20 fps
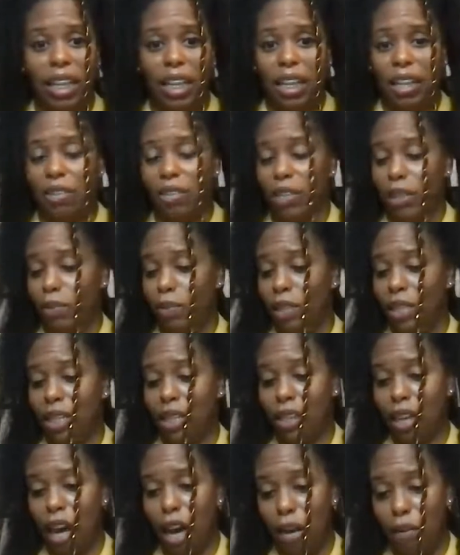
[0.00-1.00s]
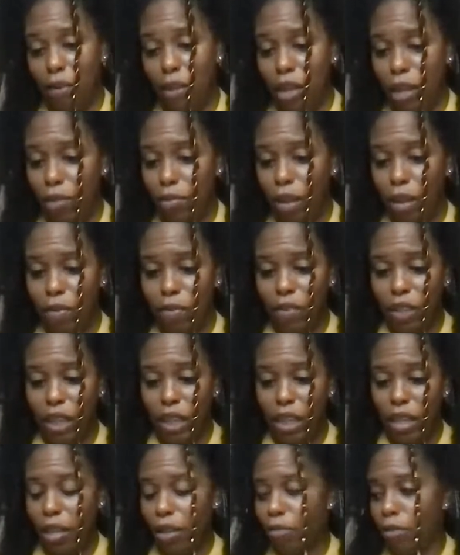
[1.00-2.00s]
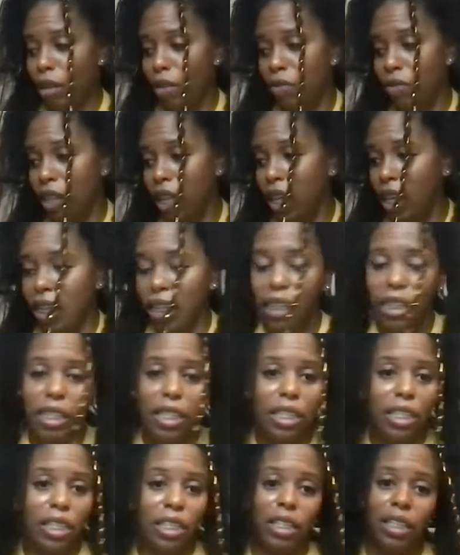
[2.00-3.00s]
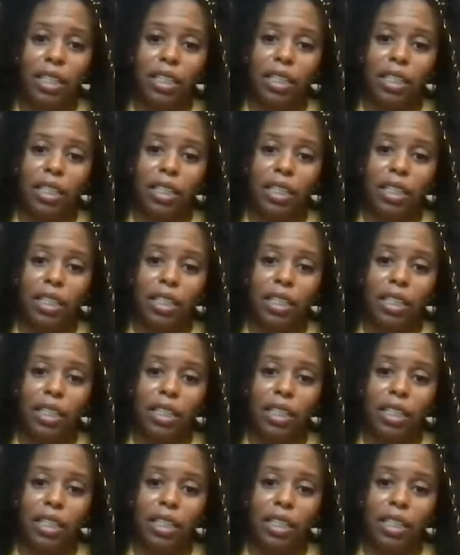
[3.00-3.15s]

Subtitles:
if someone's coughing on my flight, listen.